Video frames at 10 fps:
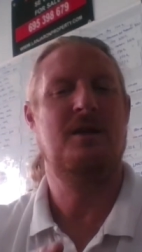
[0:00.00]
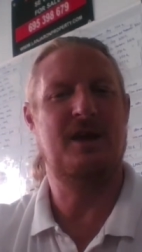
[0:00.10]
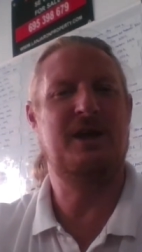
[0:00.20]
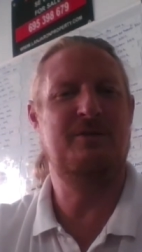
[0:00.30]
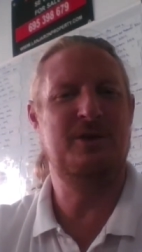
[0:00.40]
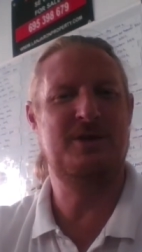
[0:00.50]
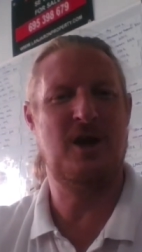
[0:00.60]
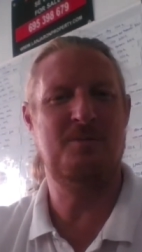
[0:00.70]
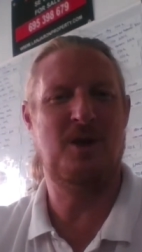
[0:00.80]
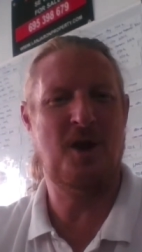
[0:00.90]
Thank you for your
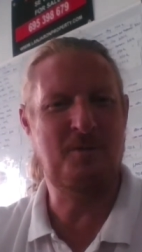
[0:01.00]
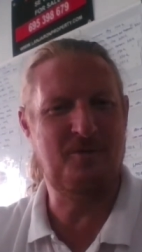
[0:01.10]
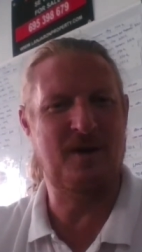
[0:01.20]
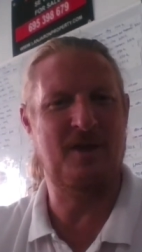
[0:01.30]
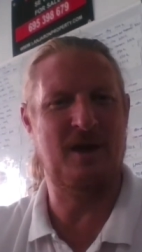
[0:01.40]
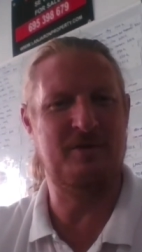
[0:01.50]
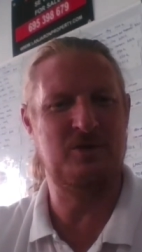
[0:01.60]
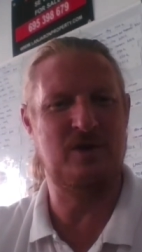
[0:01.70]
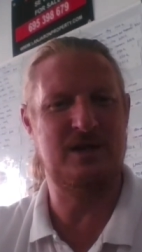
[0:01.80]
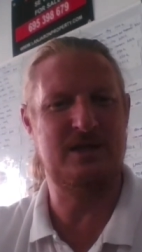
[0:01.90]
time. I hope you found that of
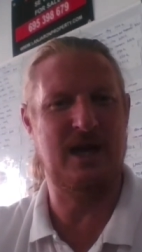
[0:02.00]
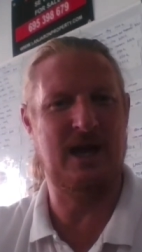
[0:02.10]
interest,